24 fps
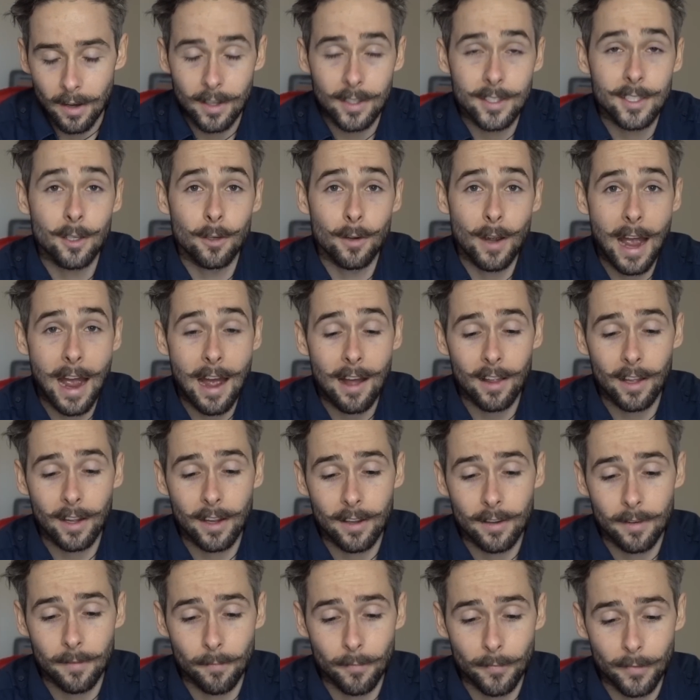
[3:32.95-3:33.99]
So Alec,
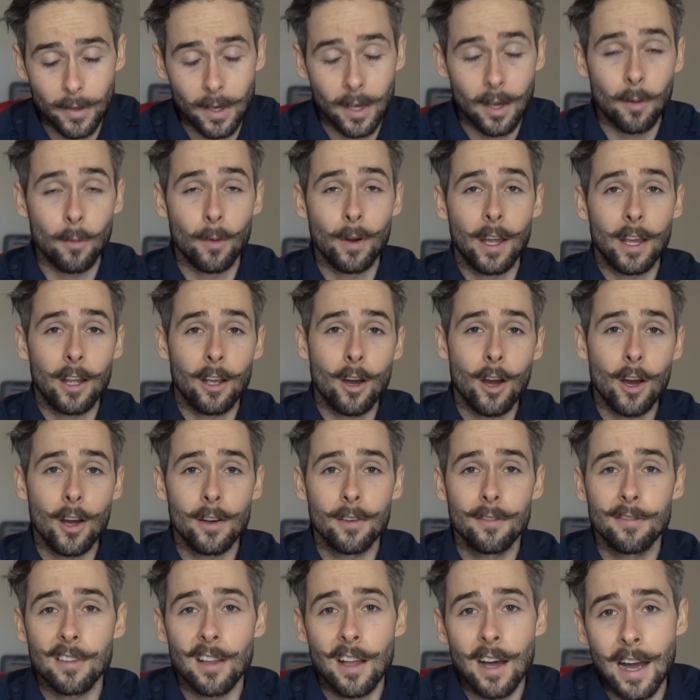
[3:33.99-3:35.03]
when I go out
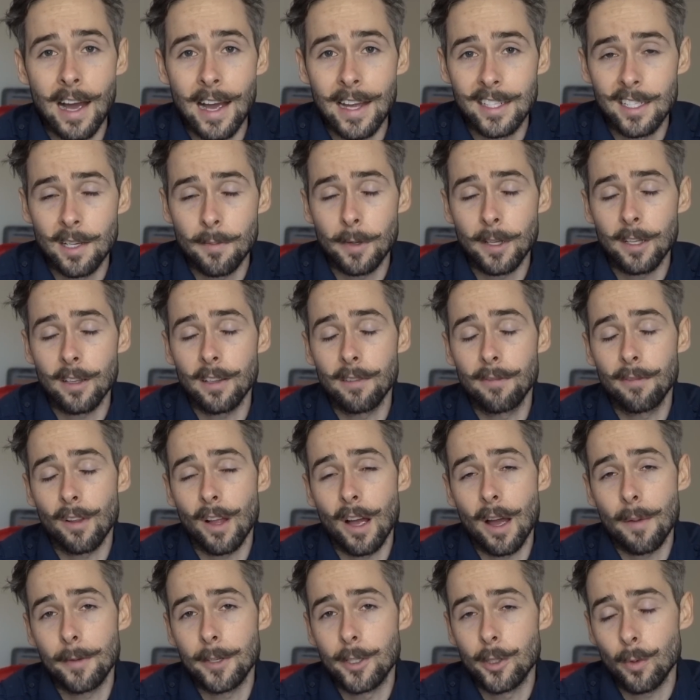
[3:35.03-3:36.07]
and fly, I typically
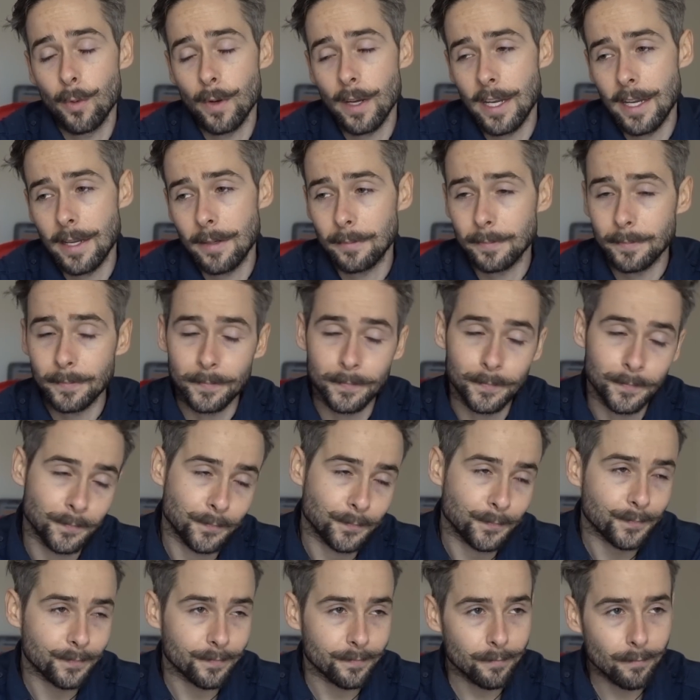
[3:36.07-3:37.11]
fly between,
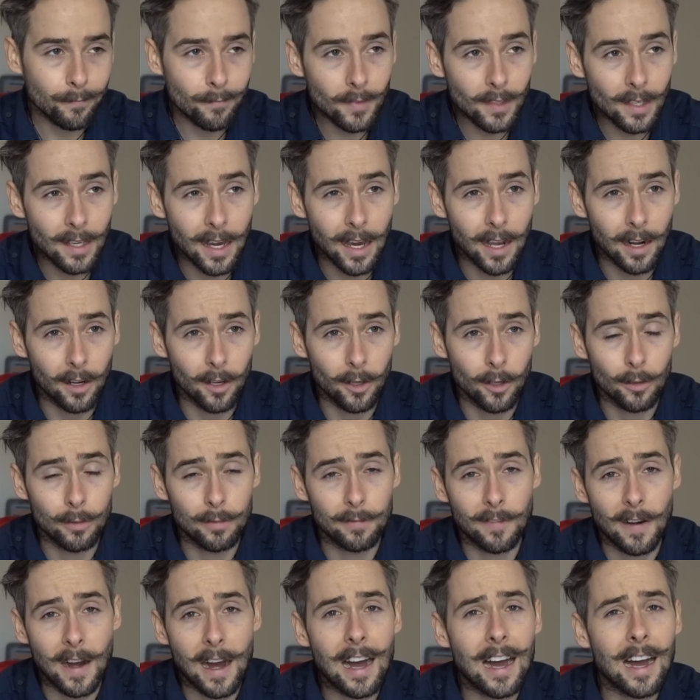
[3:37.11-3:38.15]
I don't know,
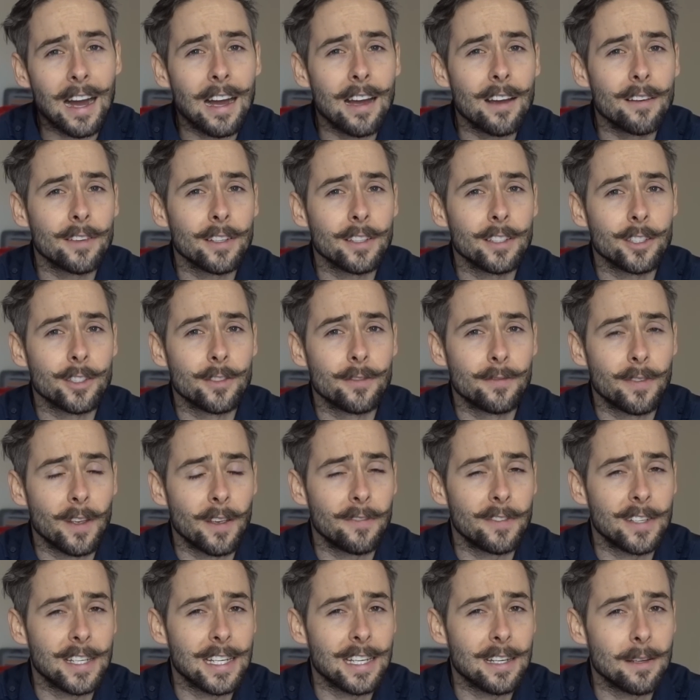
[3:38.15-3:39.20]
5 and
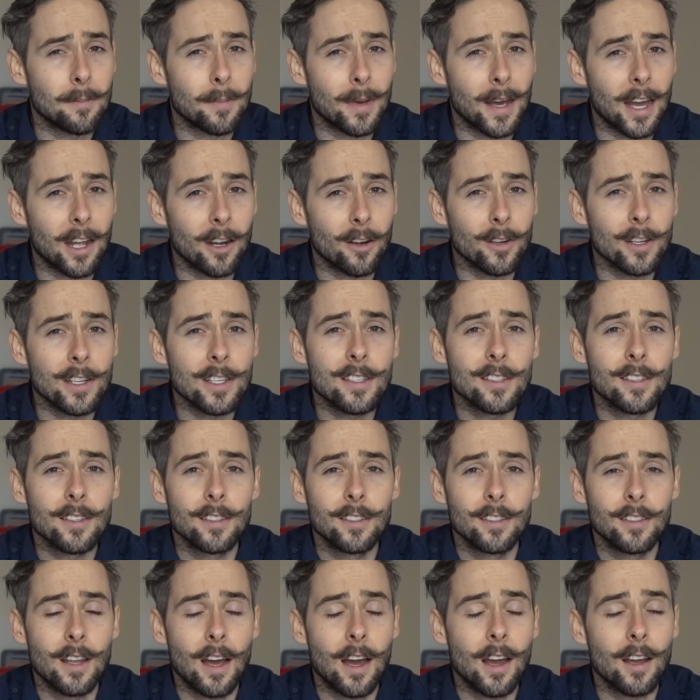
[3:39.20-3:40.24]
15 batteries.
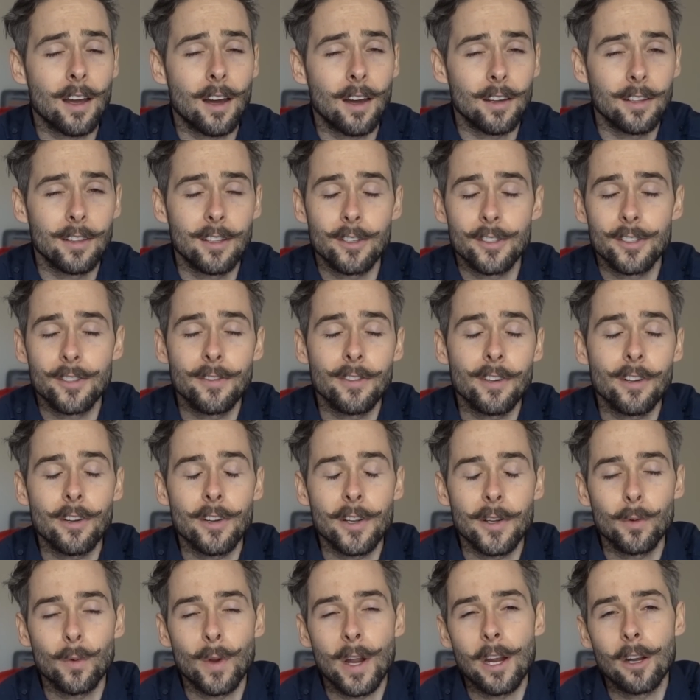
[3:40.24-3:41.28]
There's
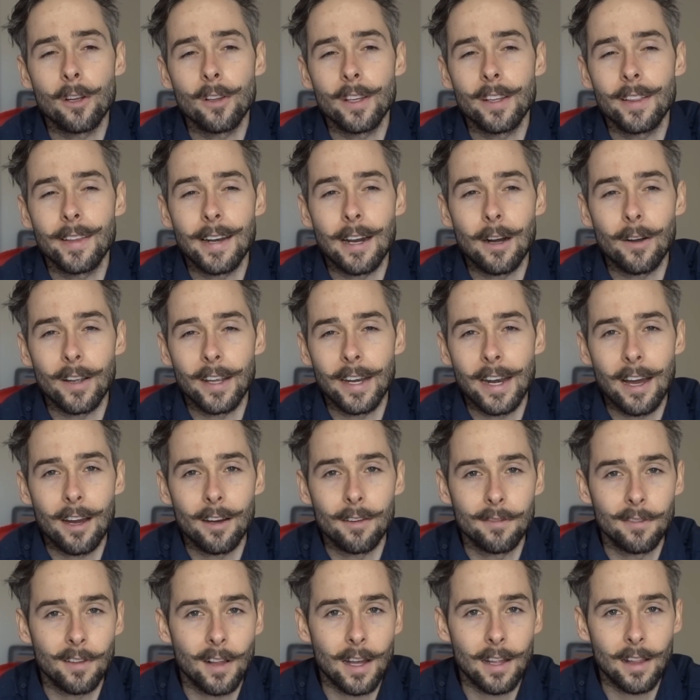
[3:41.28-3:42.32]
very rarely that I'll get out
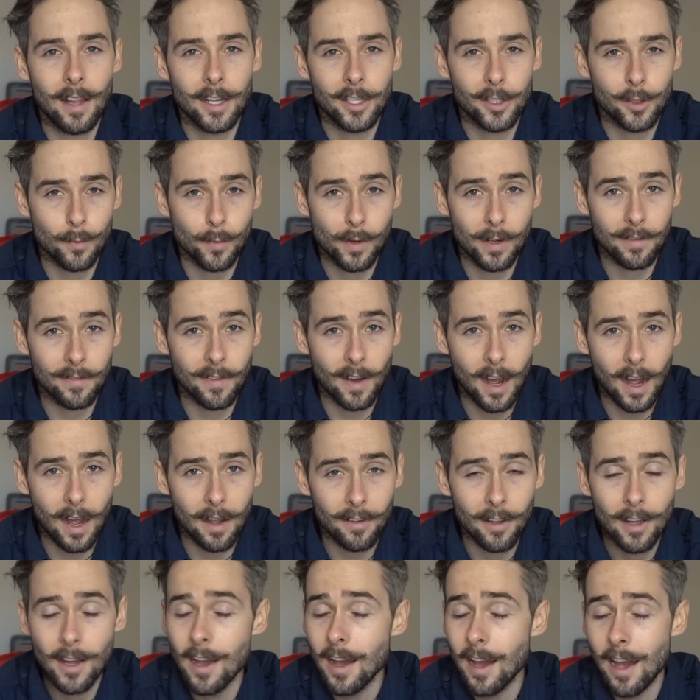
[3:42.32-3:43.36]
and fly like 25.
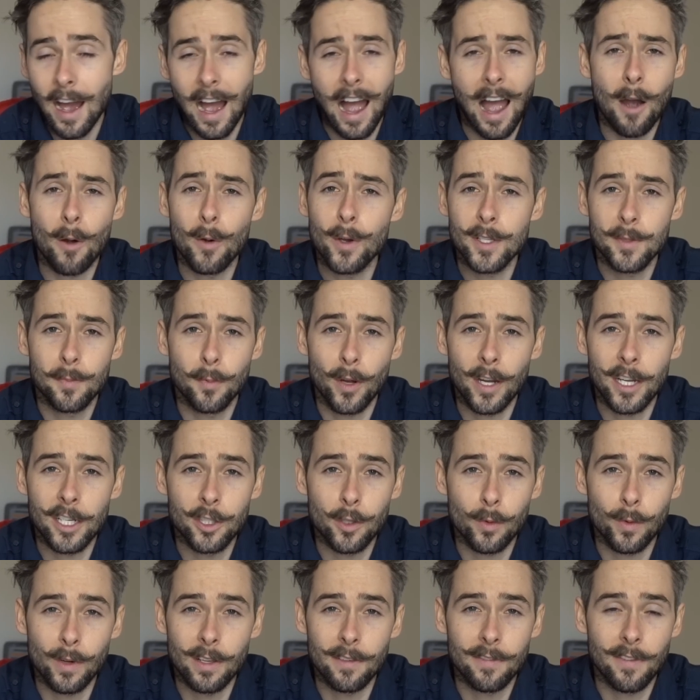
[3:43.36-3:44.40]
I always bring
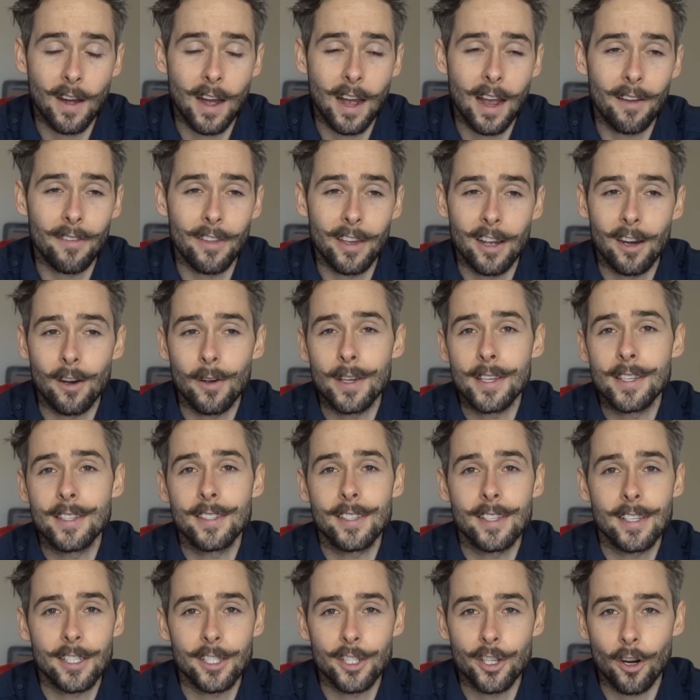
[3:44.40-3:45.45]
25. They always
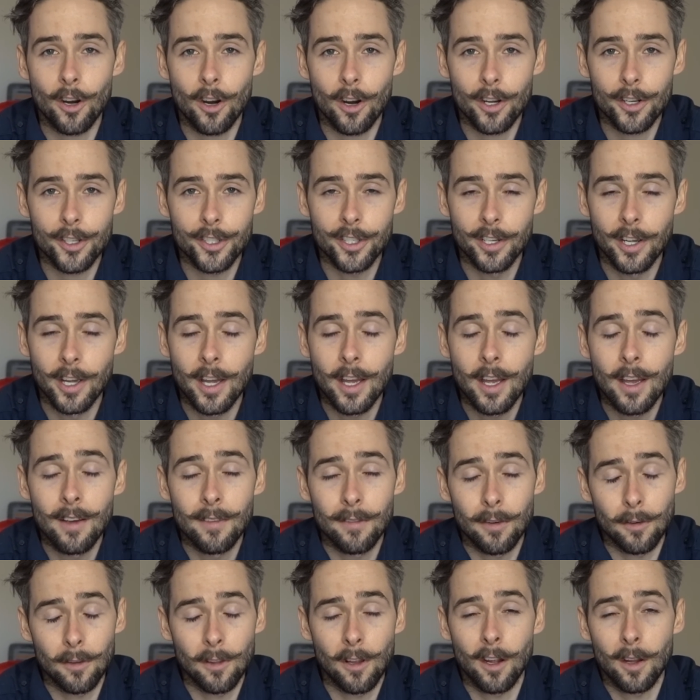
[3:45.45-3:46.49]
sit charged
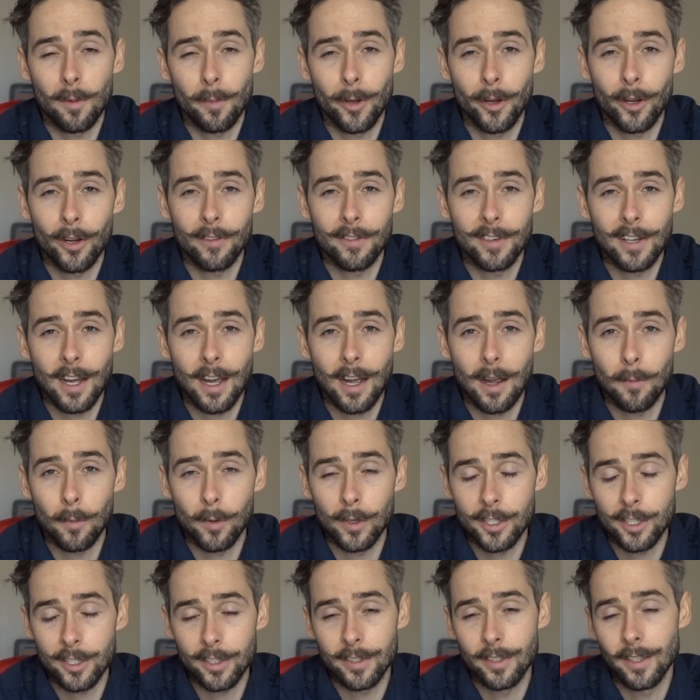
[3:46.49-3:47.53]
for a long period of time,
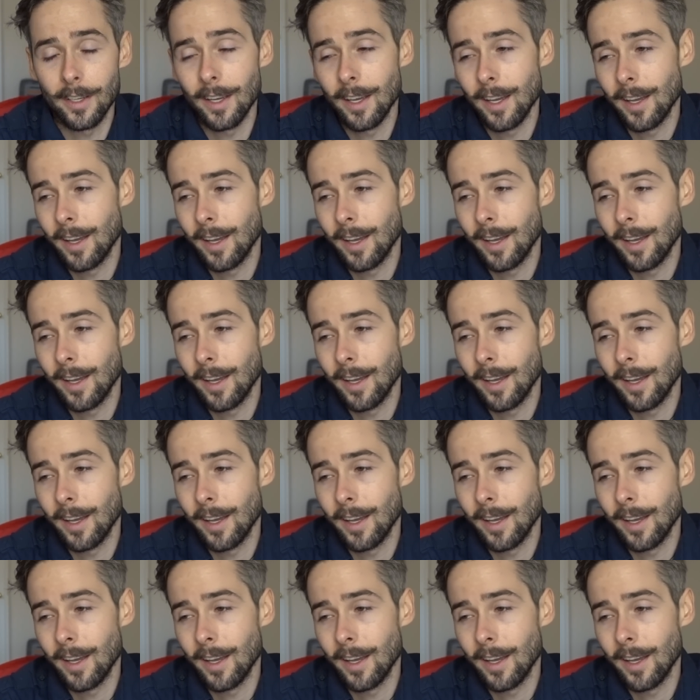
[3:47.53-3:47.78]
which is,